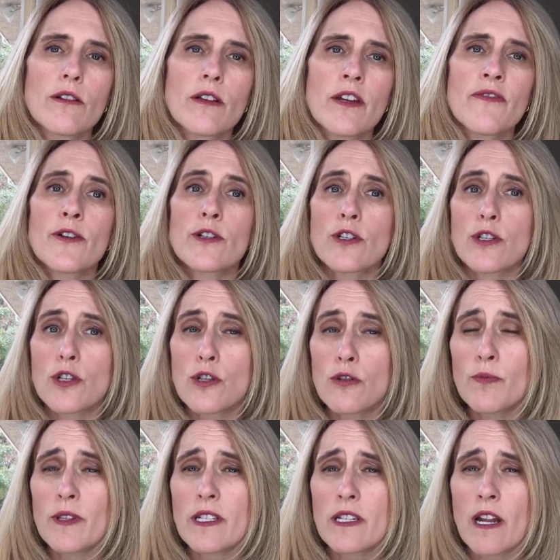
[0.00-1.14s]
if there's a
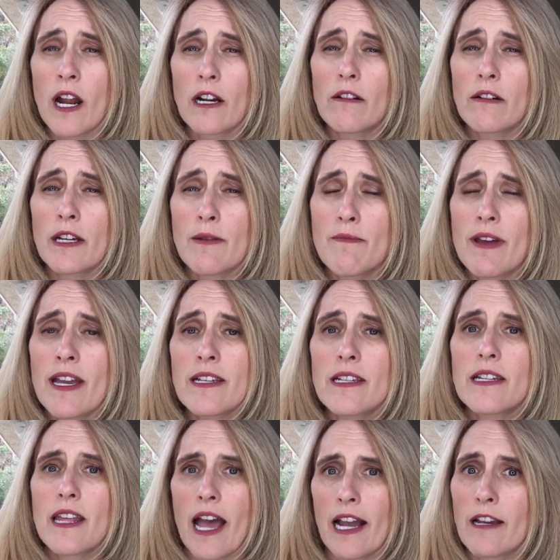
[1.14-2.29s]
soup that's not
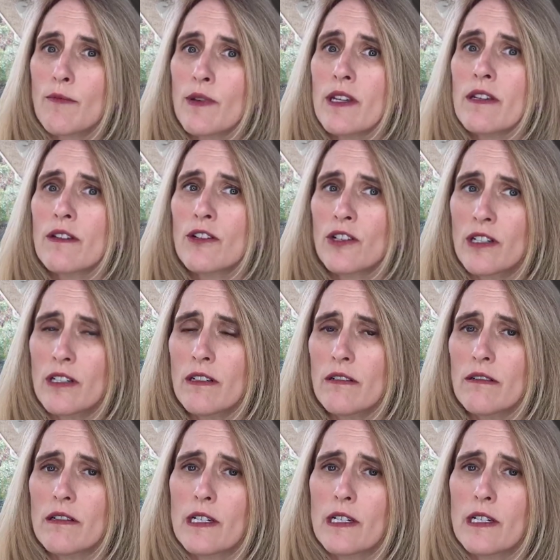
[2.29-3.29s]
cream-based, that could be good.